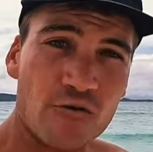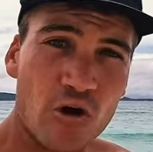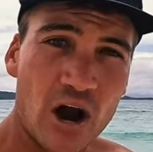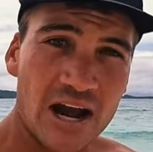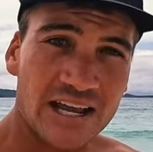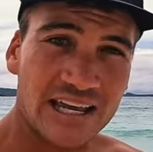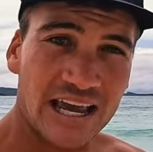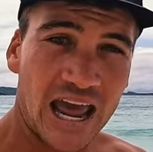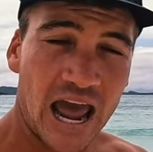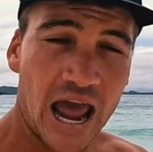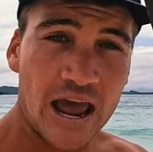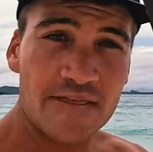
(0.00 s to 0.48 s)
I
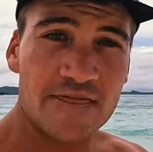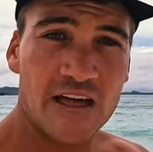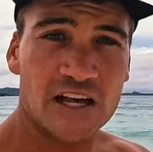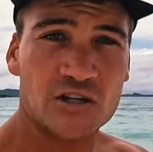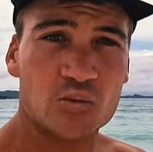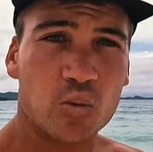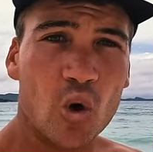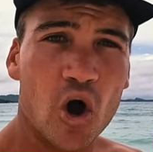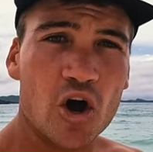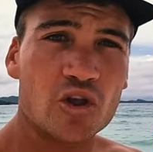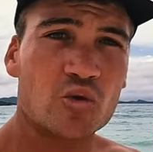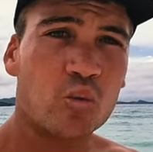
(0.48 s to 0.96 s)
can
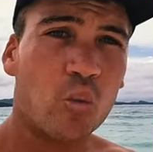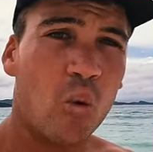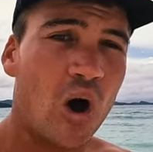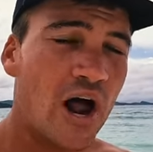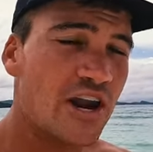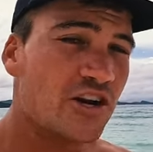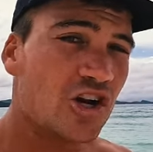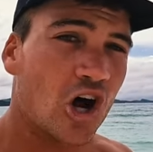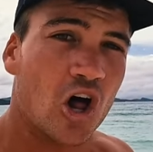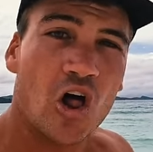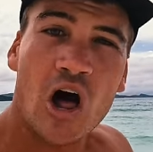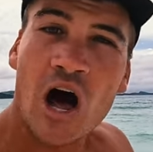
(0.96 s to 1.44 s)
that's worth
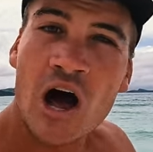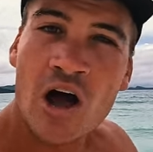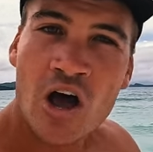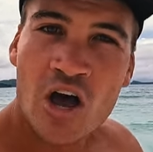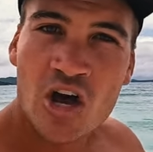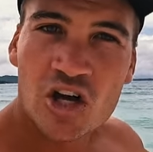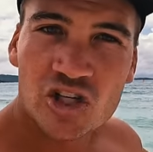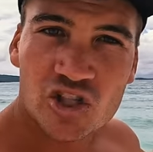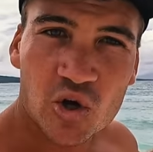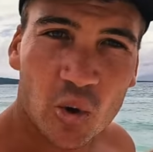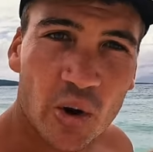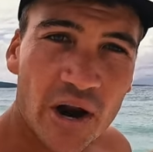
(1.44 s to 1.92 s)
$1.
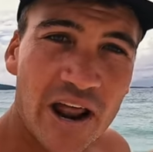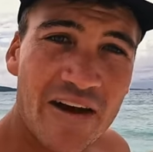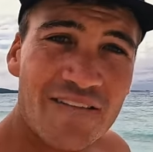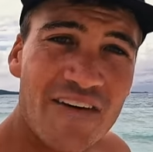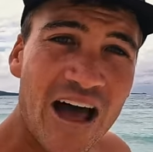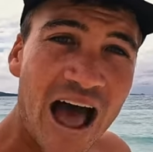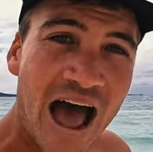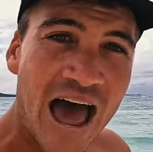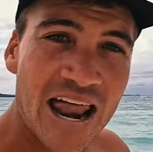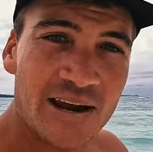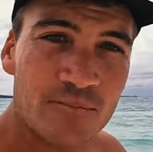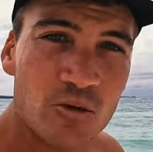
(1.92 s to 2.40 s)
So whatever
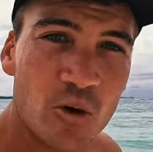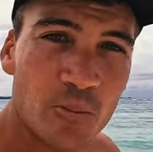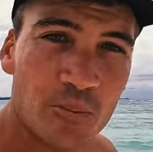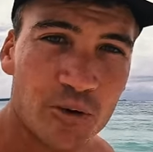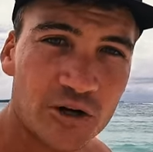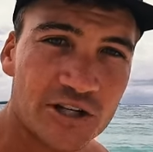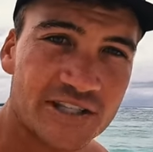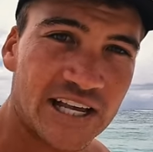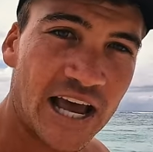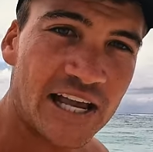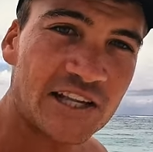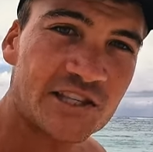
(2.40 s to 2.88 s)
animal
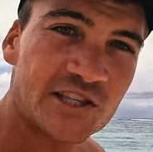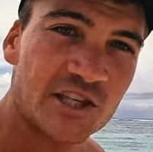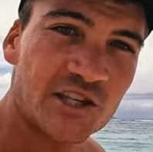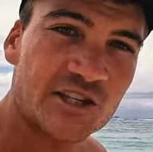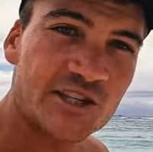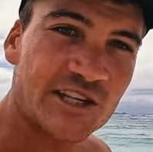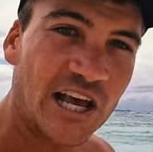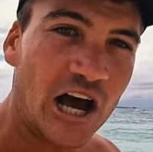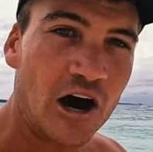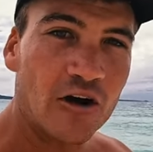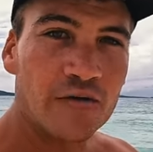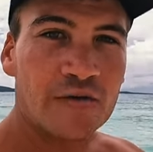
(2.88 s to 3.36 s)
presents
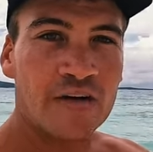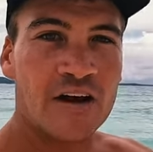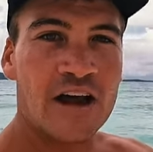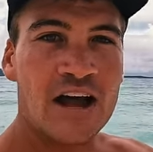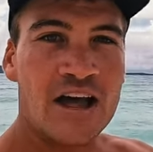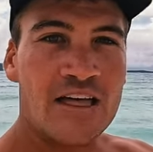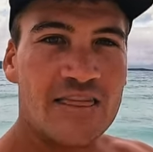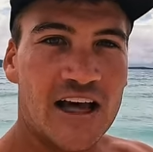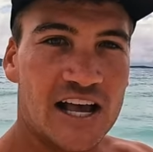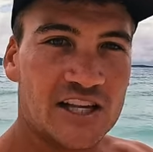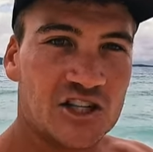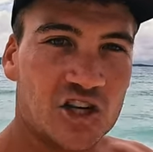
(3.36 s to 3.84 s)
itself,
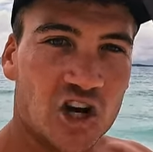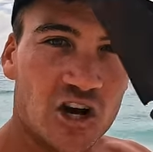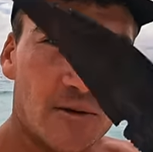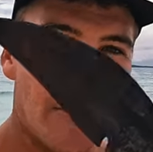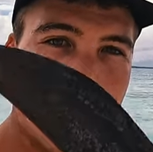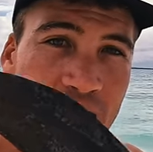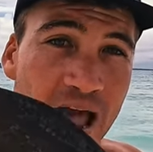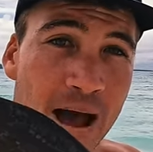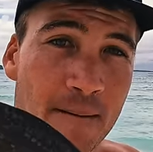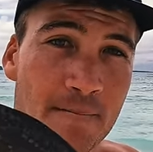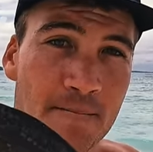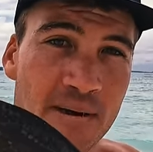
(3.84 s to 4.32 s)
that's gonna
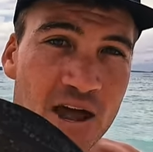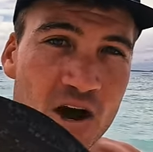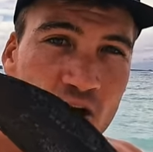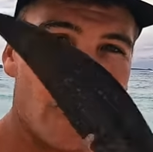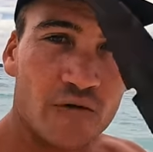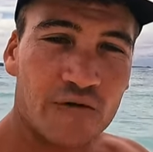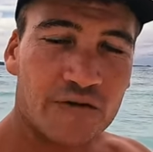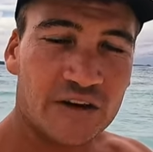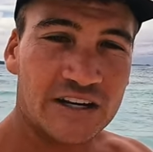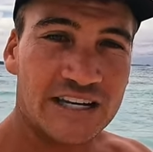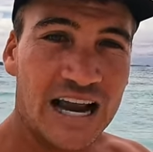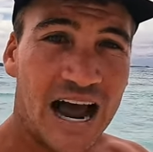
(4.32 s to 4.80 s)
be our meal
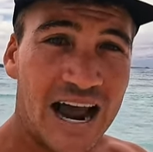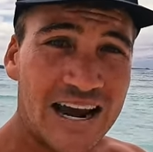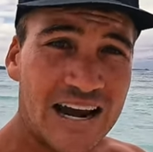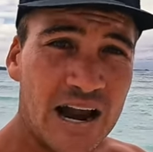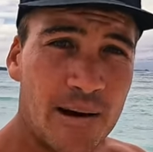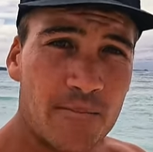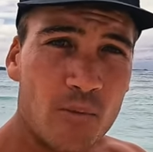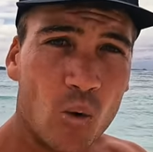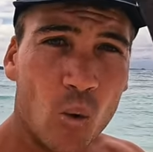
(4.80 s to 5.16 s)
for day number